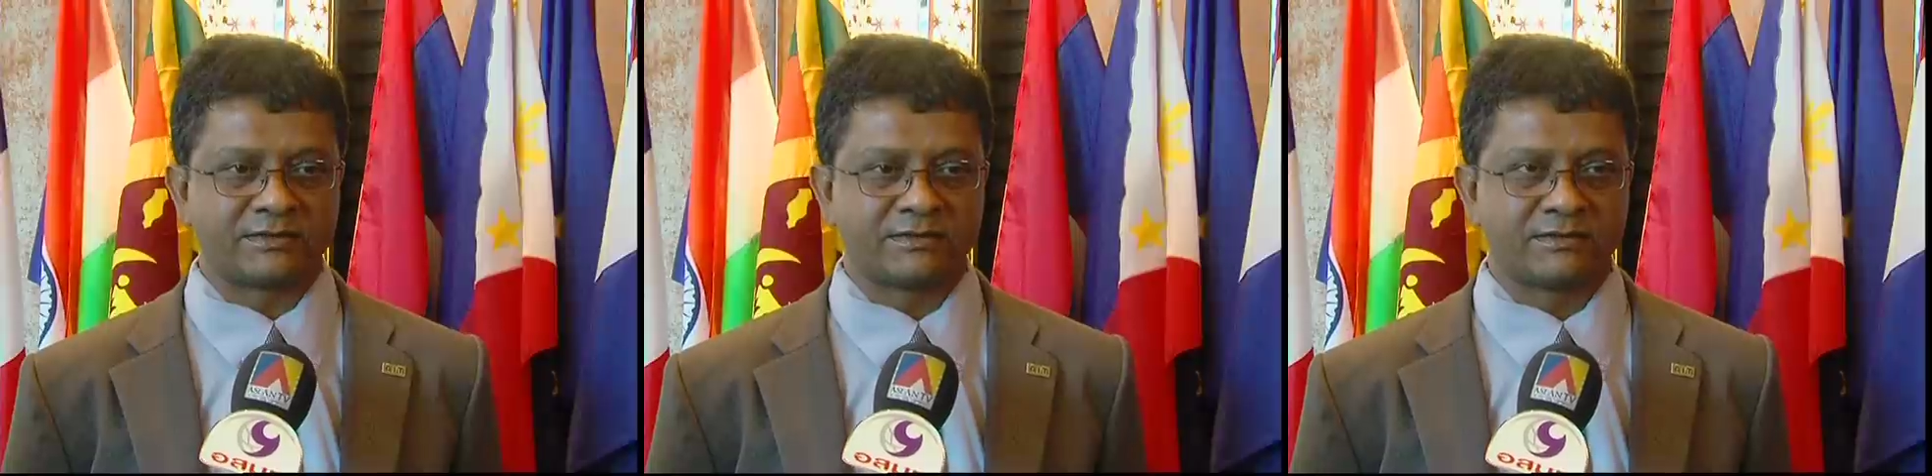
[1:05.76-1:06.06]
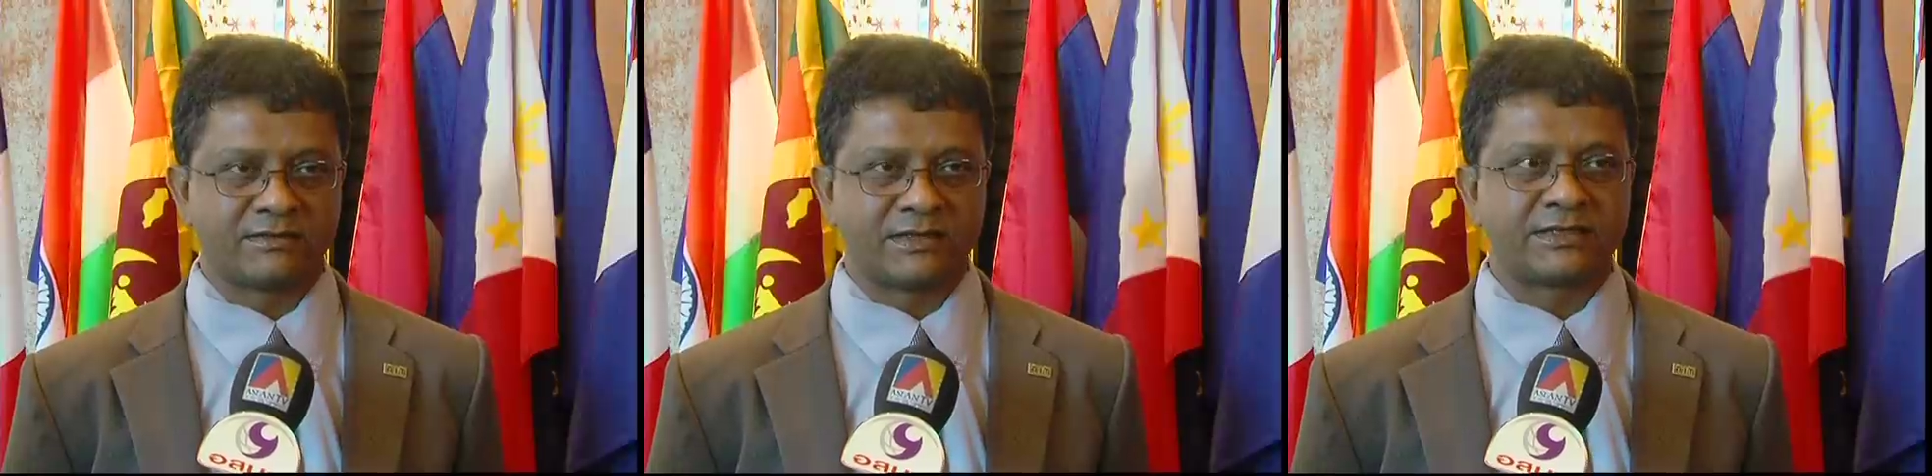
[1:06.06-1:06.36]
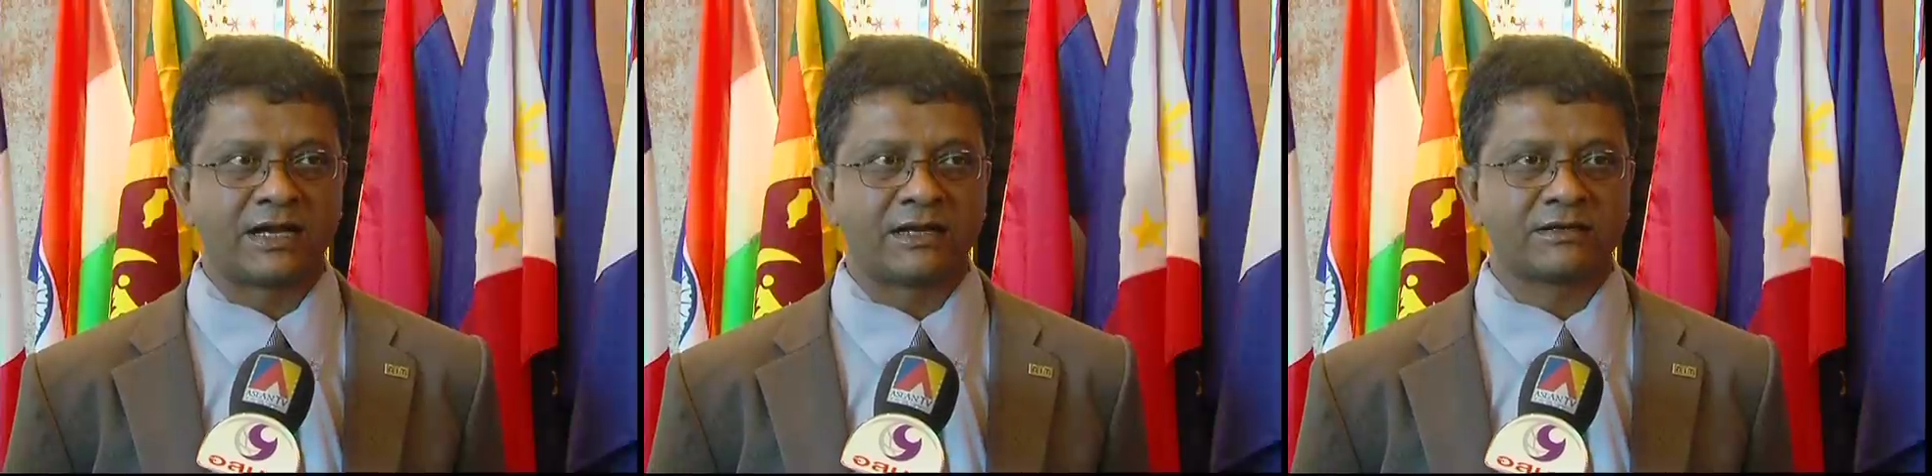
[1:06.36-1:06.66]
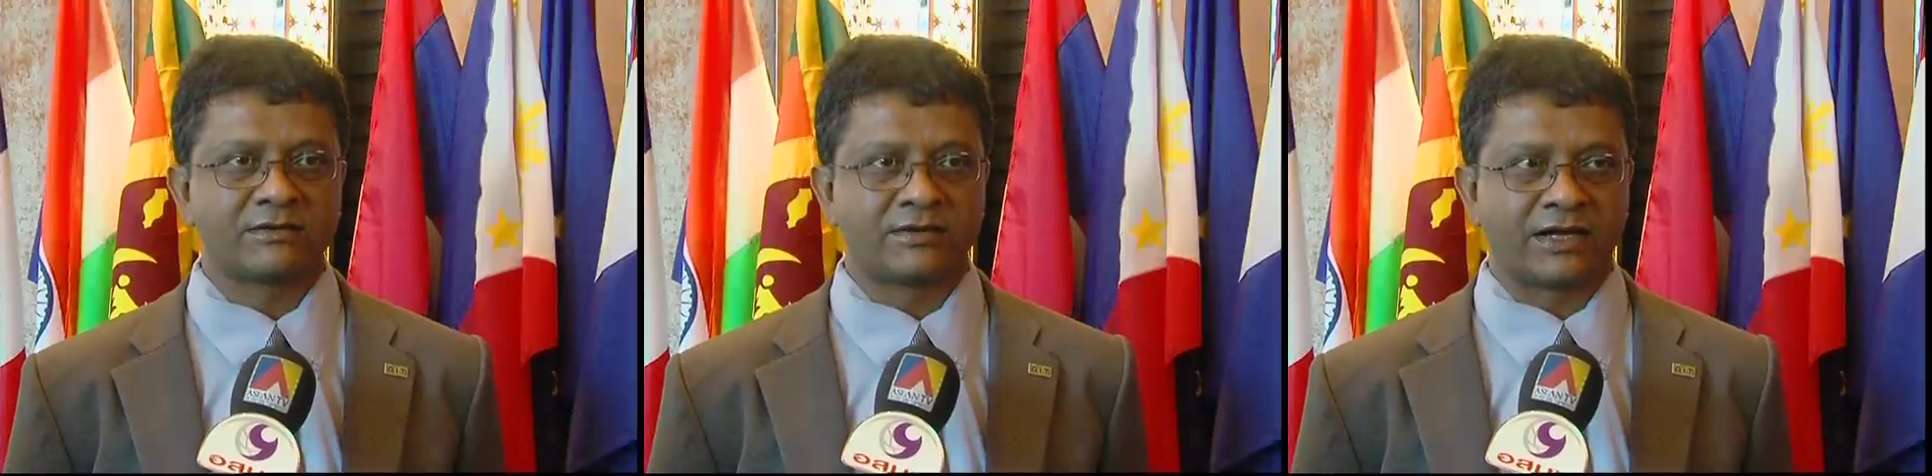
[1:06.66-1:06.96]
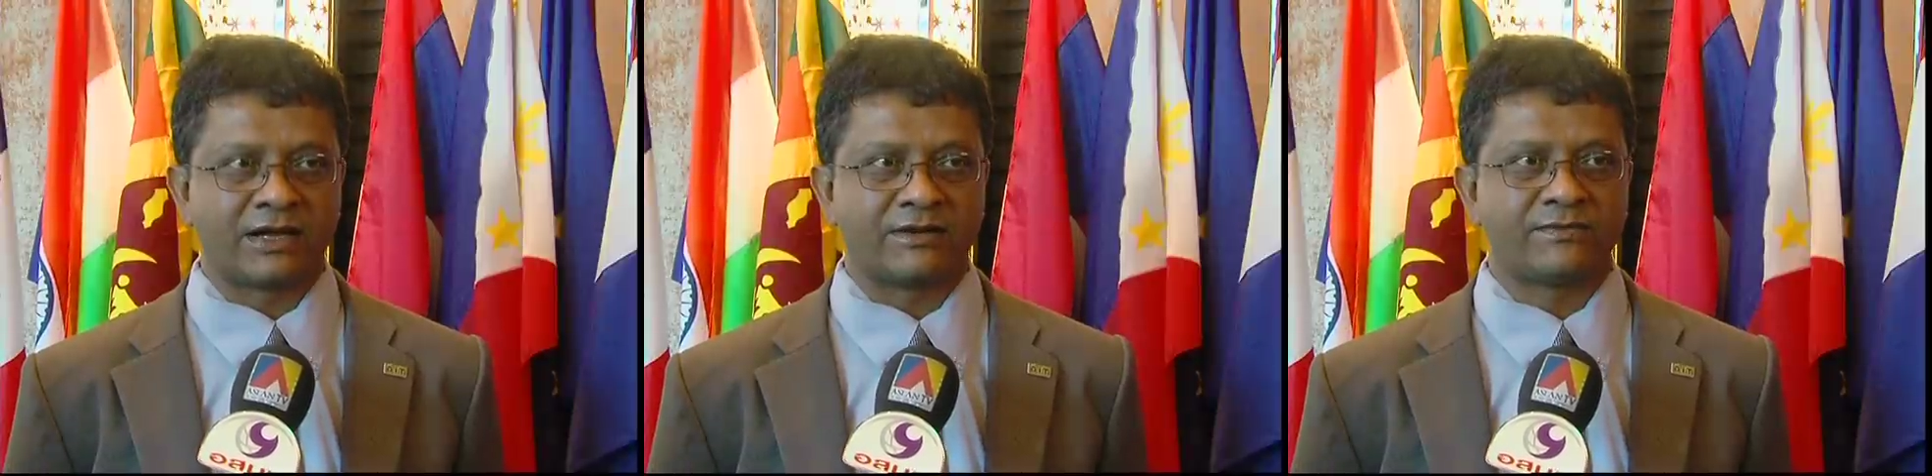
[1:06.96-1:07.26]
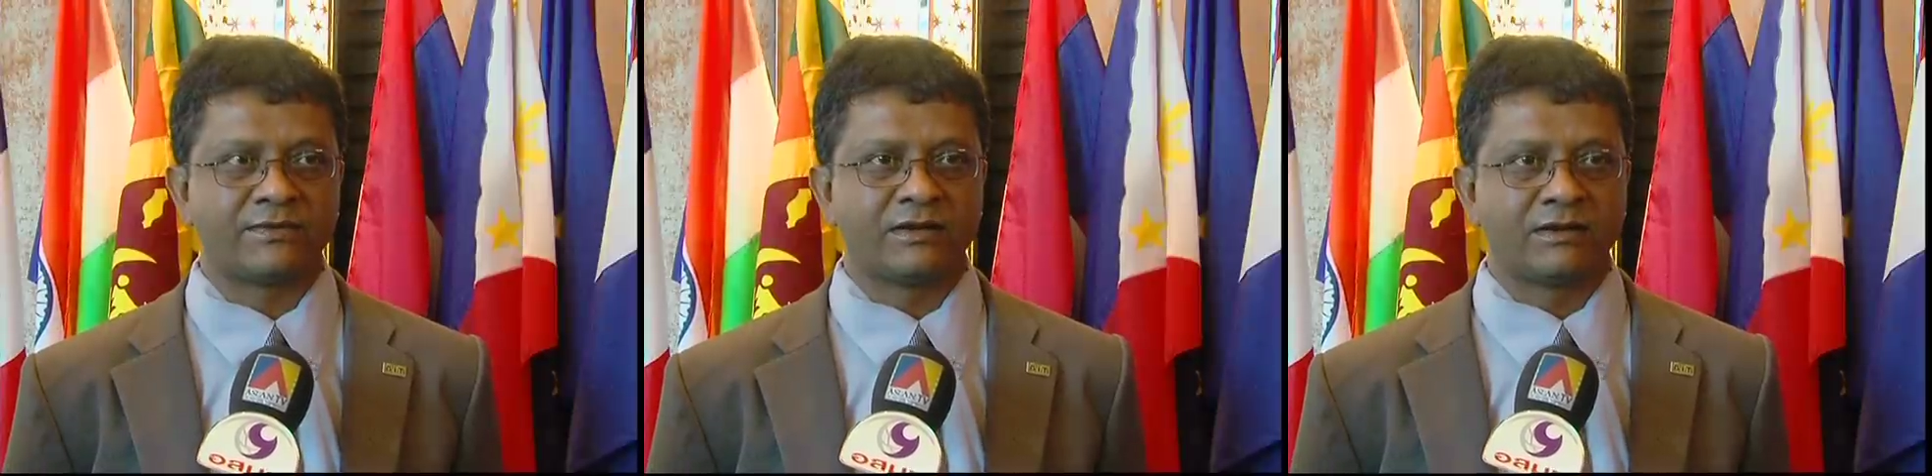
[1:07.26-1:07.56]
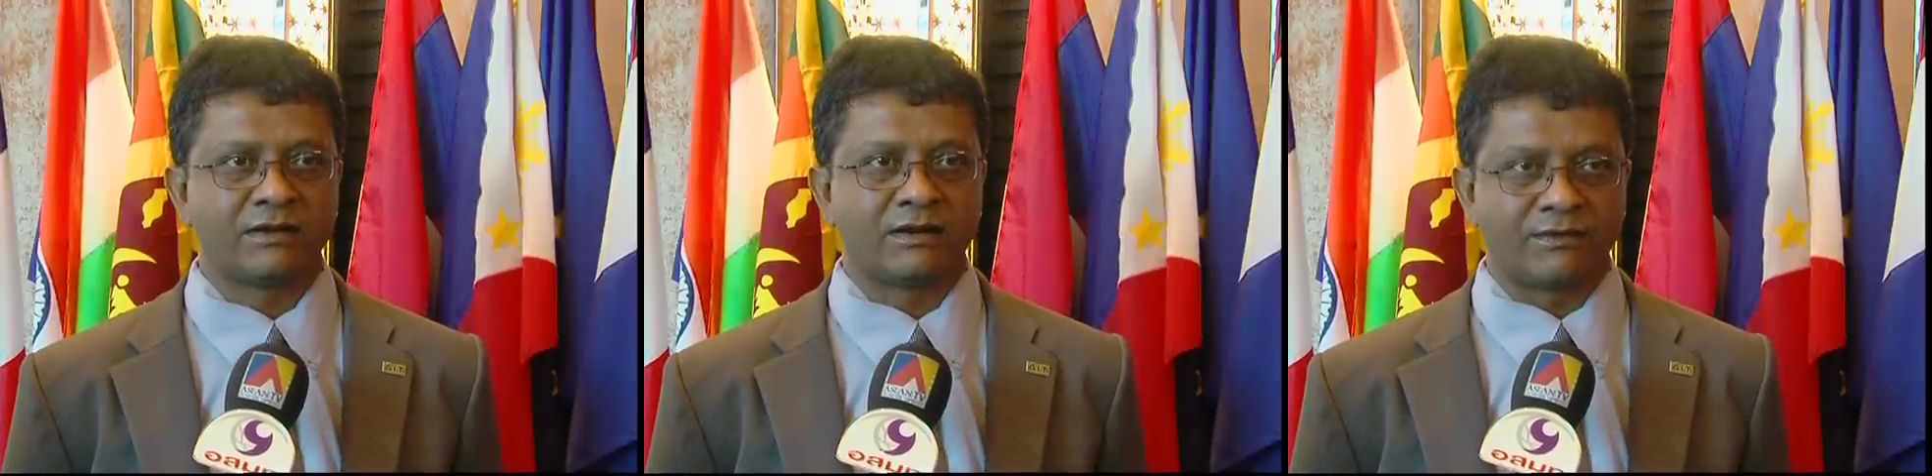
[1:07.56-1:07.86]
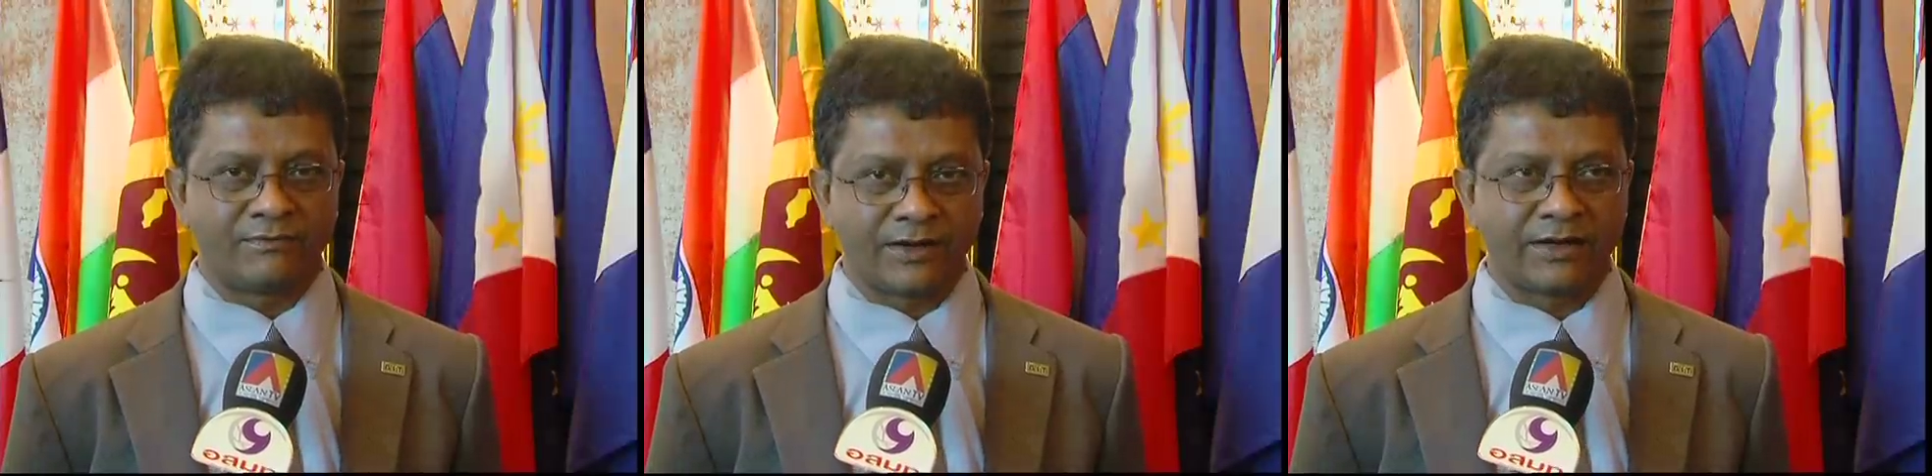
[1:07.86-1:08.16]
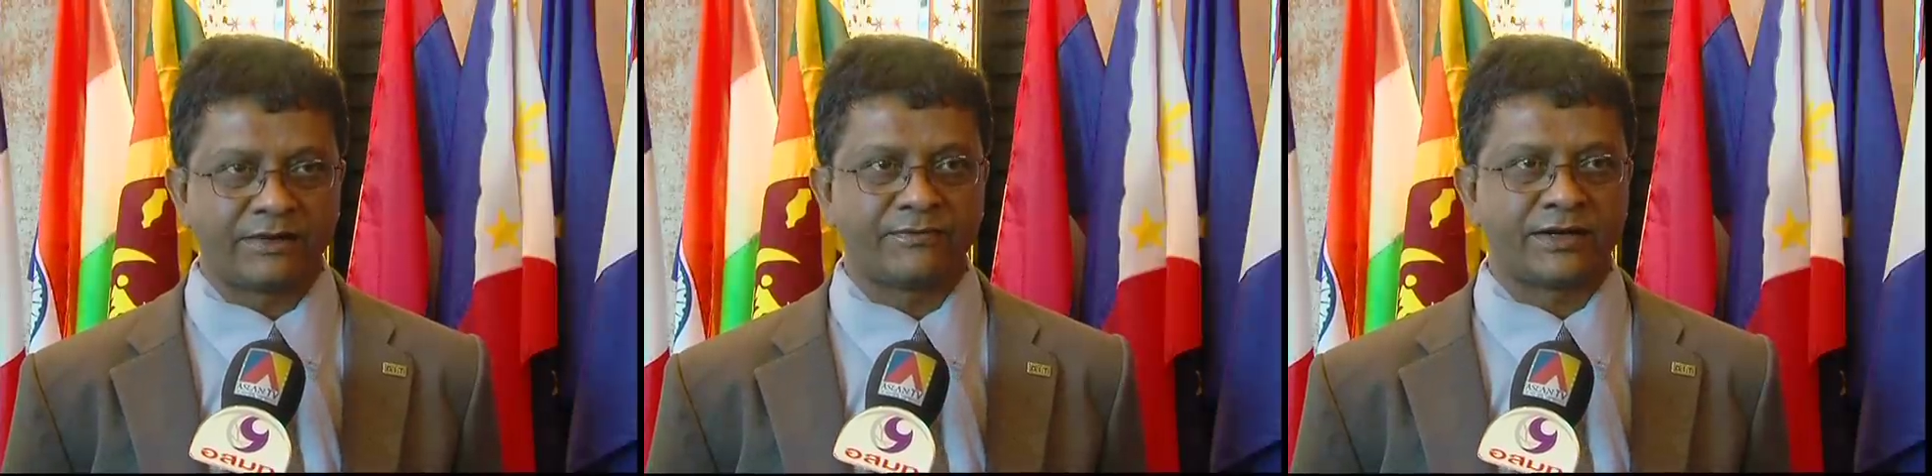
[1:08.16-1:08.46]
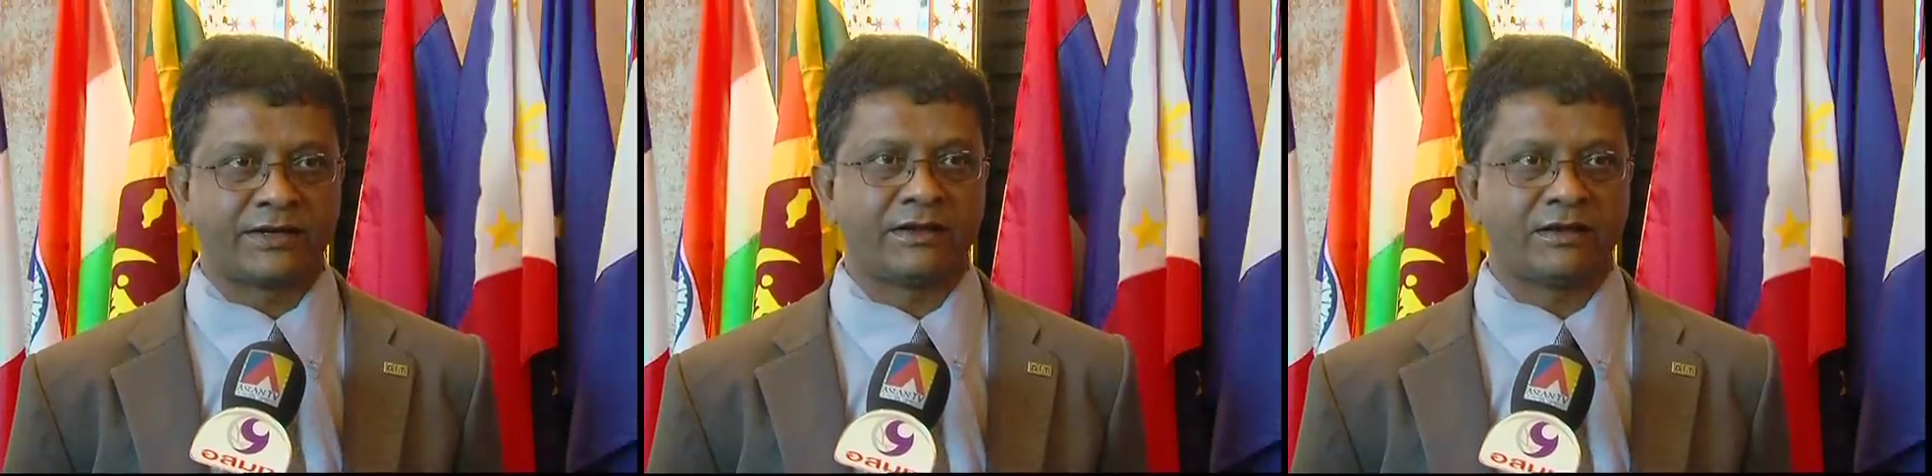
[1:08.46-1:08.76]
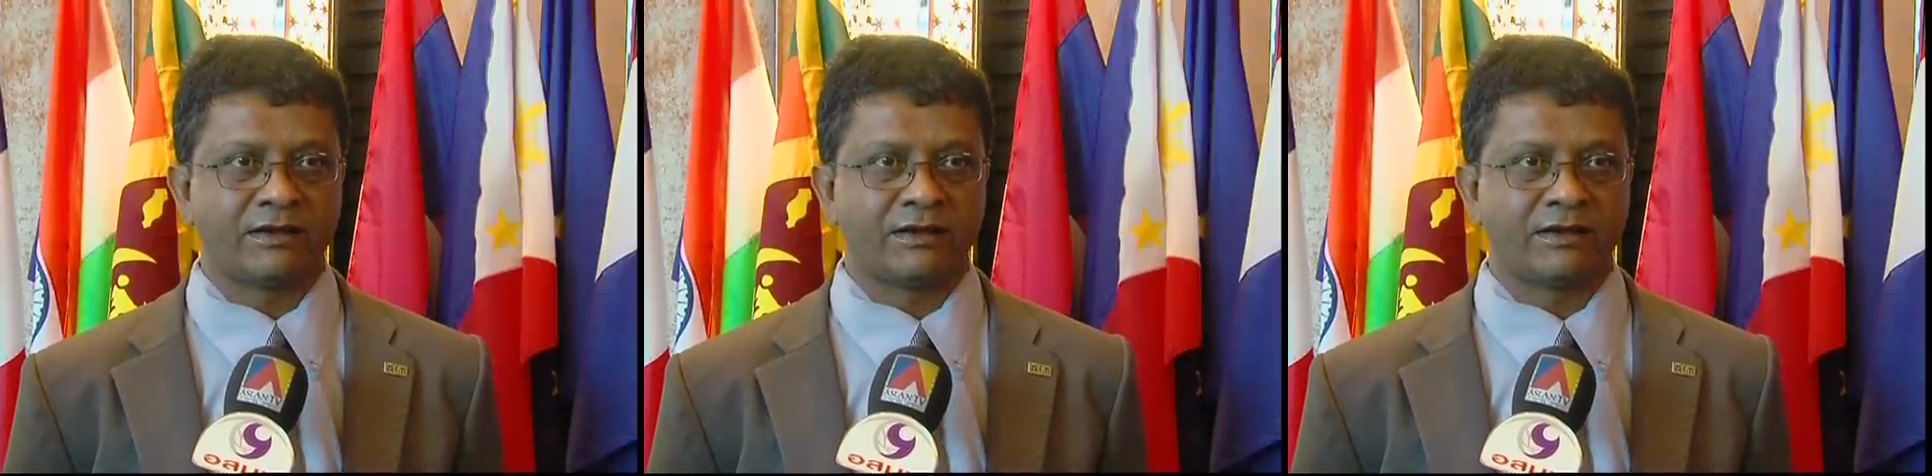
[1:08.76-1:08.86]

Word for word: that Thailand could have a very, very